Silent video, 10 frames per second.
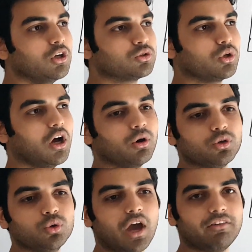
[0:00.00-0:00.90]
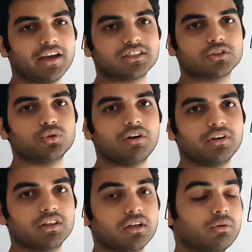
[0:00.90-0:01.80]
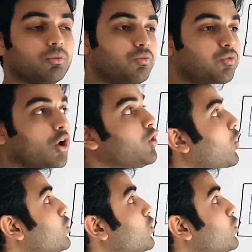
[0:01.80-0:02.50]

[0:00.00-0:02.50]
So now you have access to everything for your